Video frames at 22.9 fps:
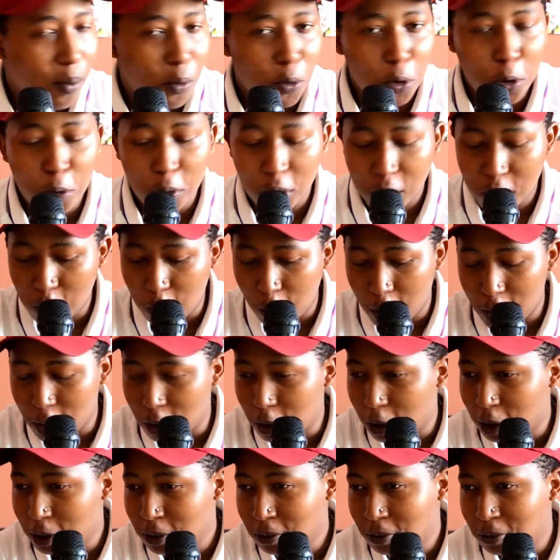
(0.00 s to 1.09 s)
With what's
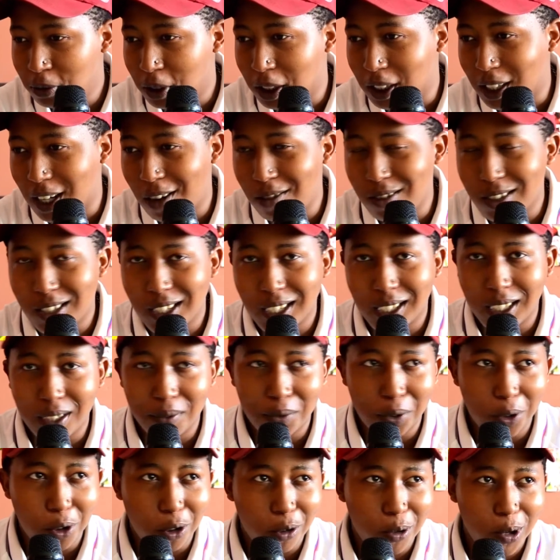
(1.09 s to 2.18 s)
going on. We're currently at
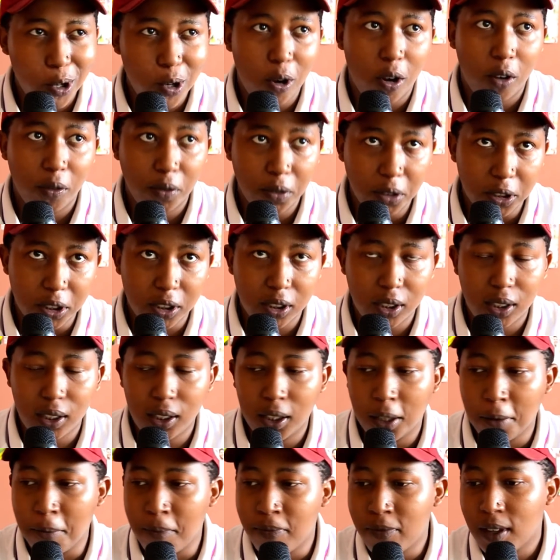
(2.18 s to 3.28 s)
level 3, obviously.
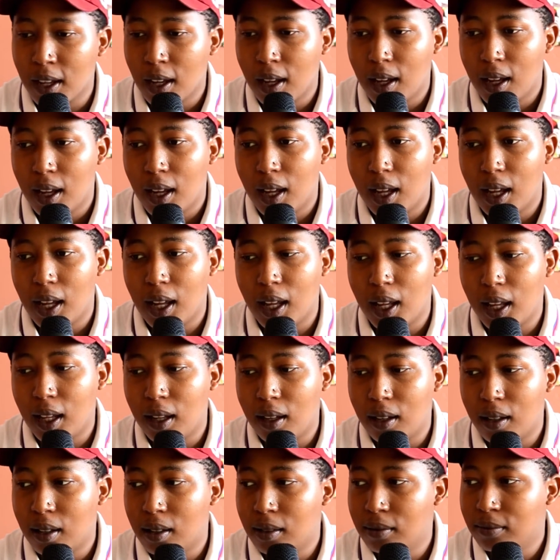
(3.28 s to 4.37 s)

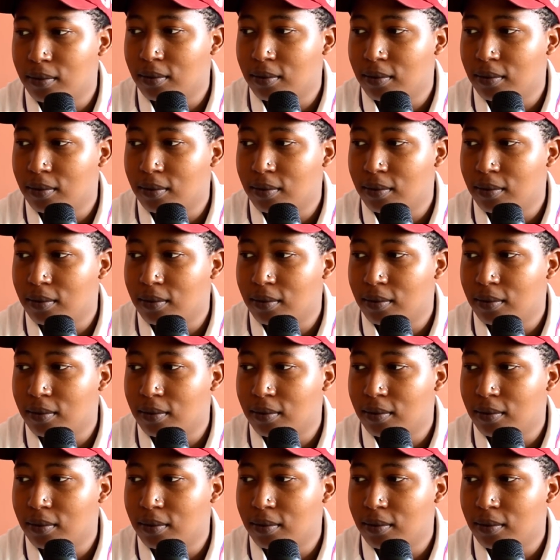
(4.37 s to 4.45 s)
And